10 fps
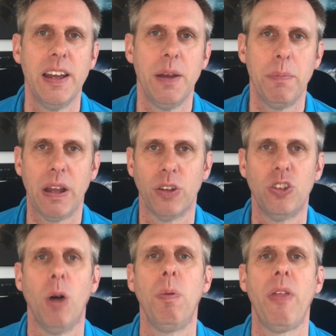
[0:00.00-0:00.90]
being on
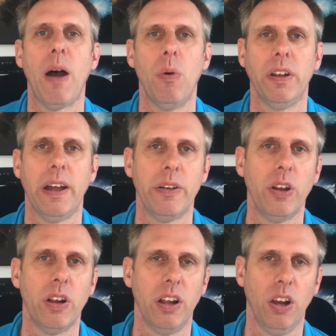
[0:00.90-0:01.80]
top of that one. Now,
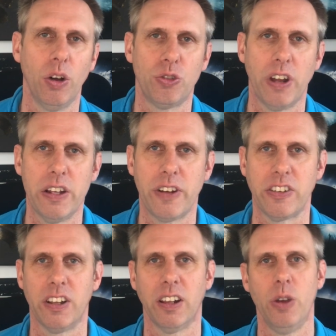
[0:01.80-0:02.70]
not a lot of traders are
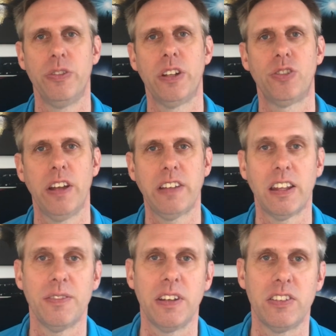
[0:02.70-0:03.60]
actually closing their trades at the
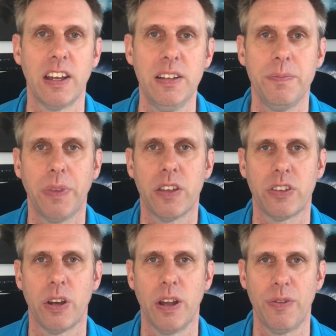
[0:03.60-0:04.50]
end of each day.
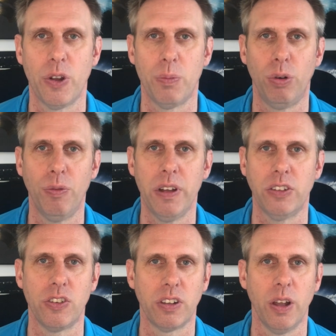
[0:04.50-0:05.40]
So if they're on a profit,
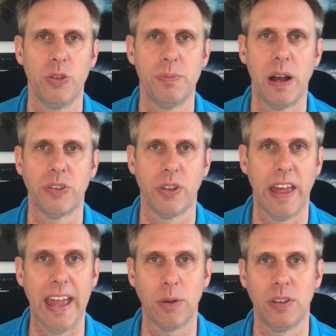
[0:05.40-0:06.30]
just close them out so that
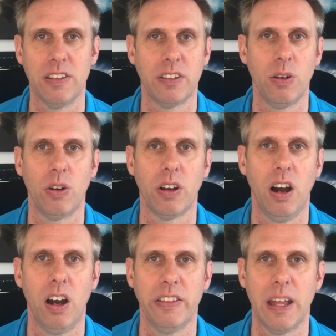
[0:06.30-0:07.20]
equity is no longer
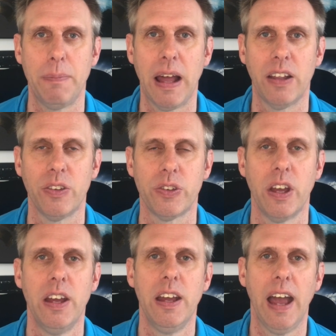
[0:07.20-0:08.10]
higher than their balance,
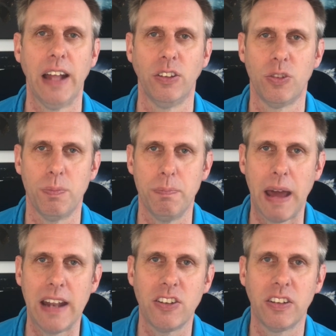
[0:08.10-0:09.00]
and just
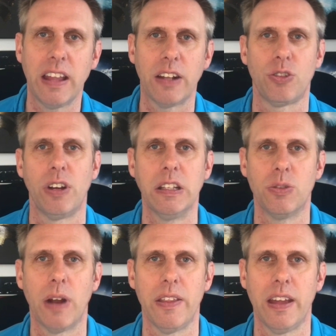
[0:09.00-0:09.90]
managing that trade
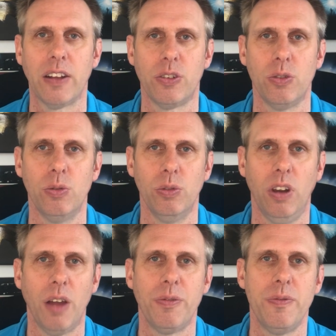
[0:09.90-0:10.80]
throughout the actual
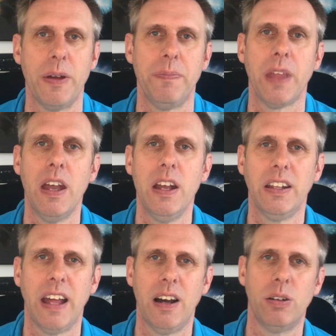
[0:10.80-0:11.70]
life of it.
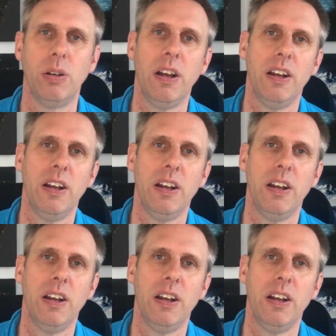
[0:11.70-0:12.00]
Now,